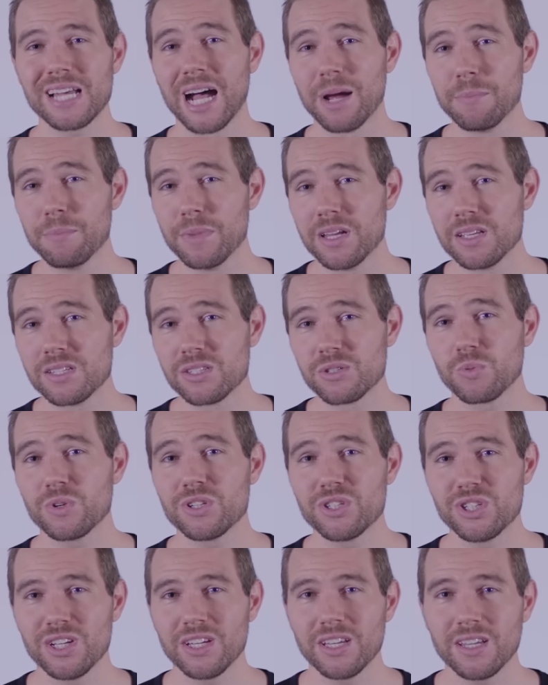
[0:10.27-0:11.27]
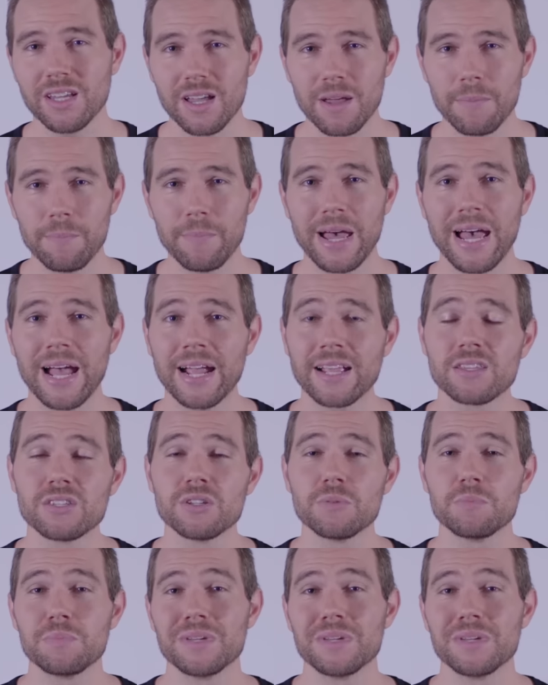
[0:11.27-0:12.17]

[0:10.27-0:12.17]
I'm switching back to